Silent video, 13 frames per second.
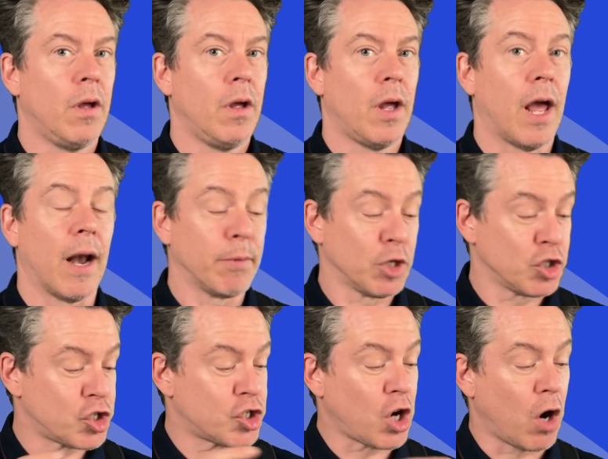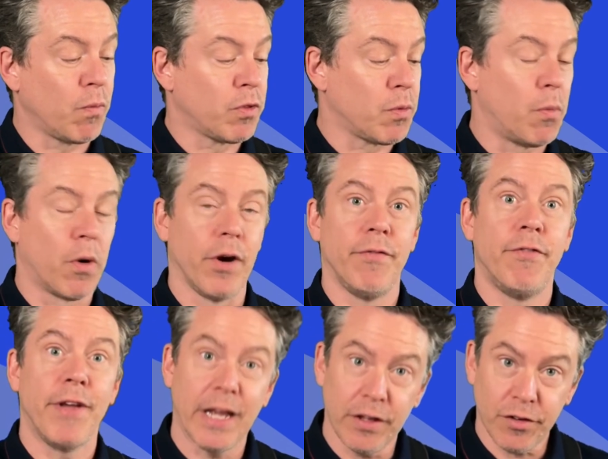I'm going to start with a more
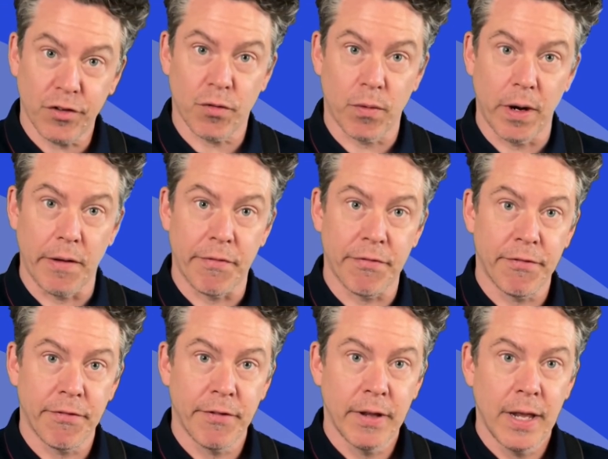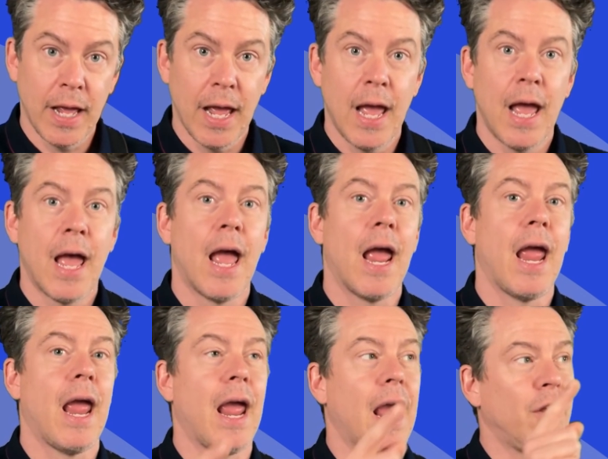advanced riff,
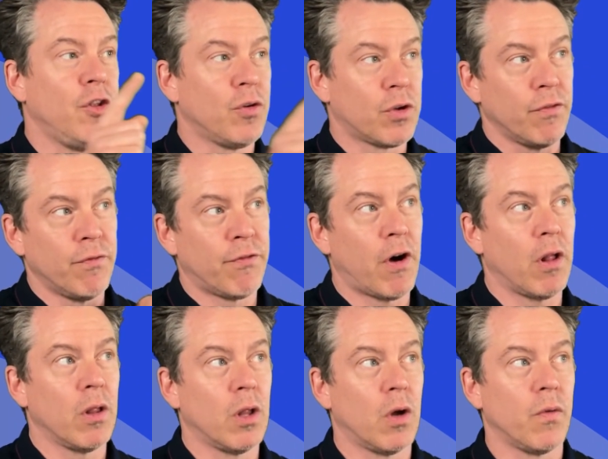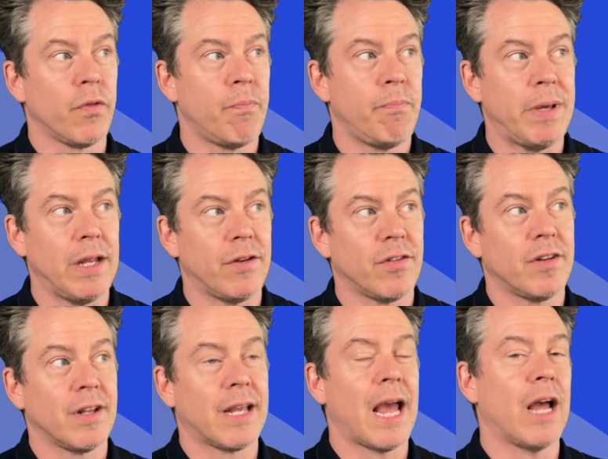and you can follow along with beat
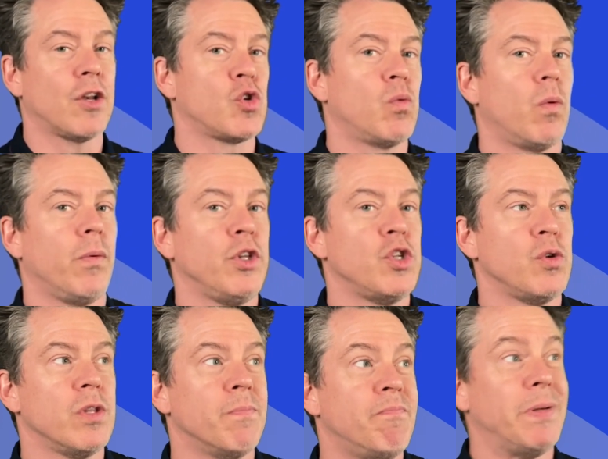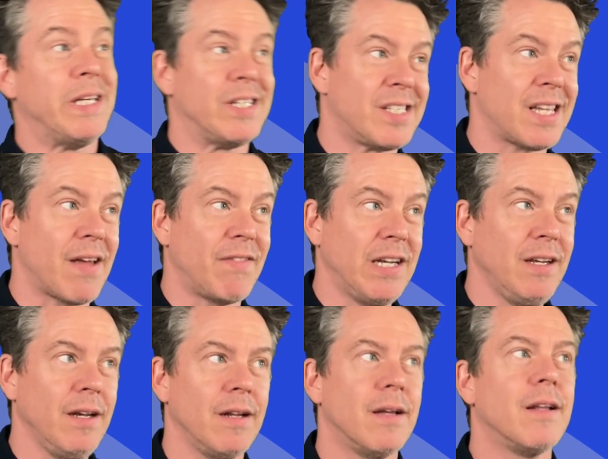to catch when we do the B7.
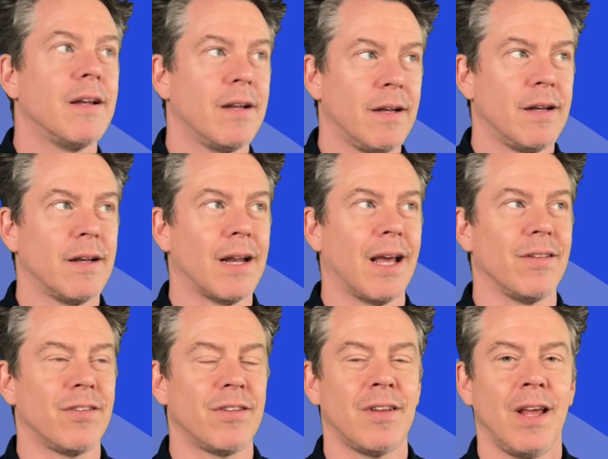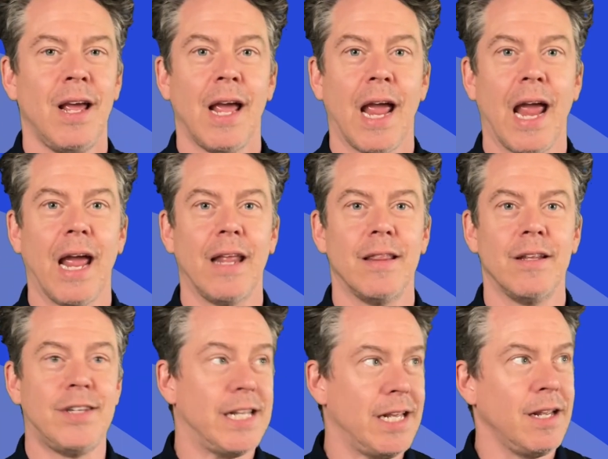Nice. And the
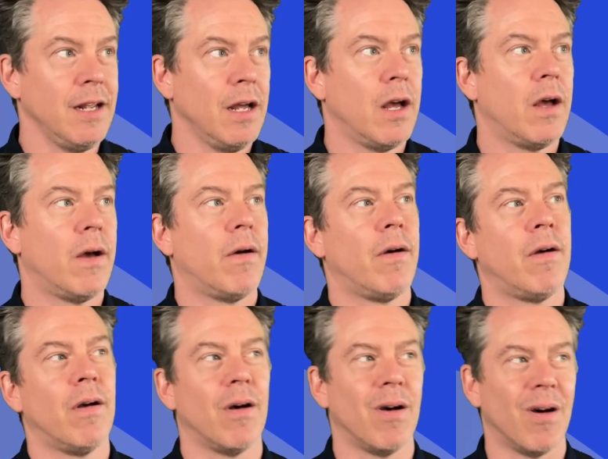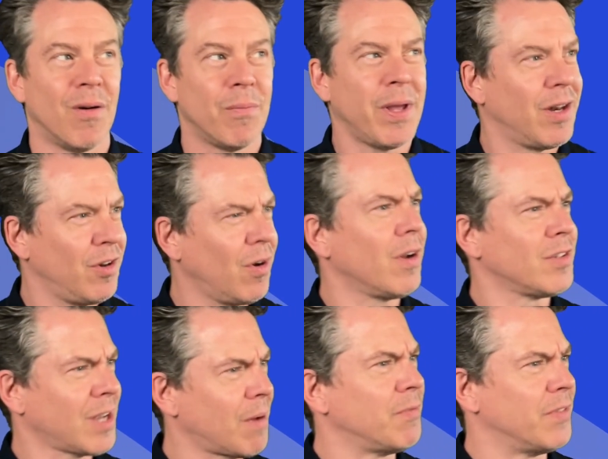D. Oh, man, you're on
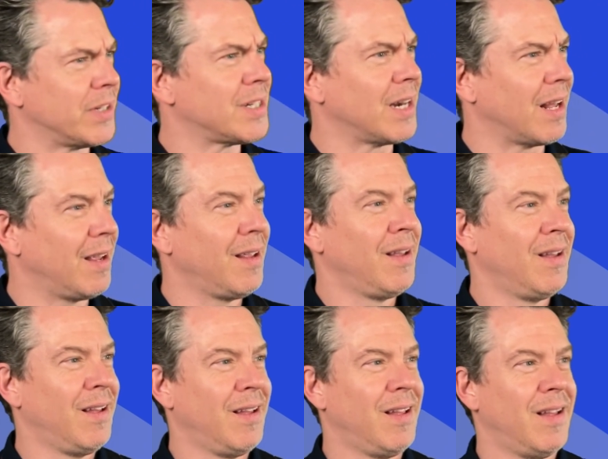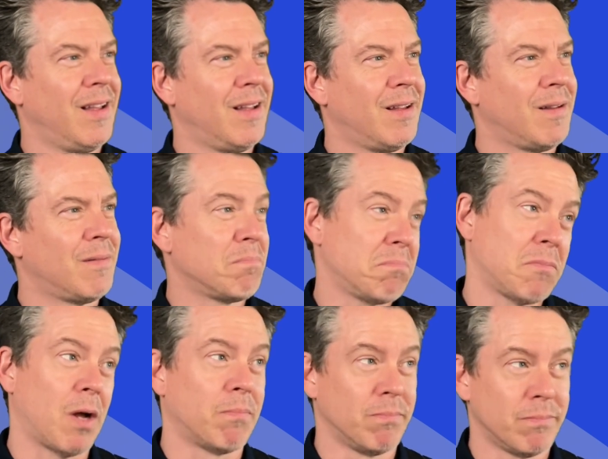top of it today.
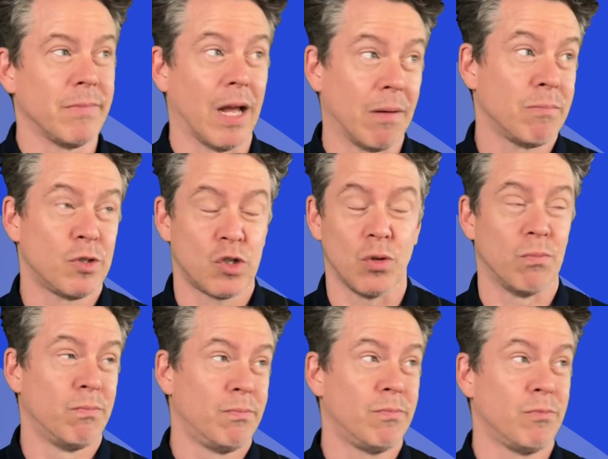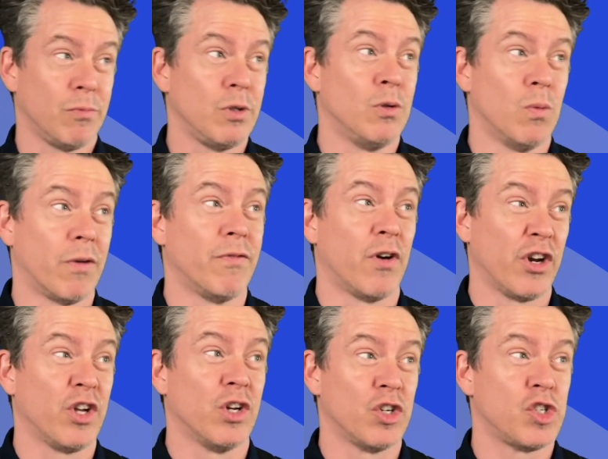No, yeah, it's true. You are very
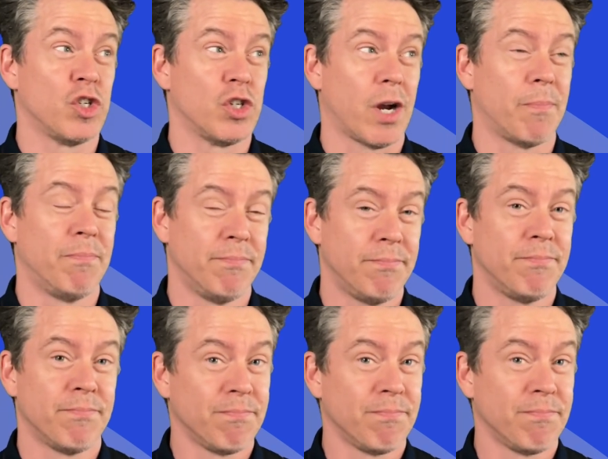good at your job. I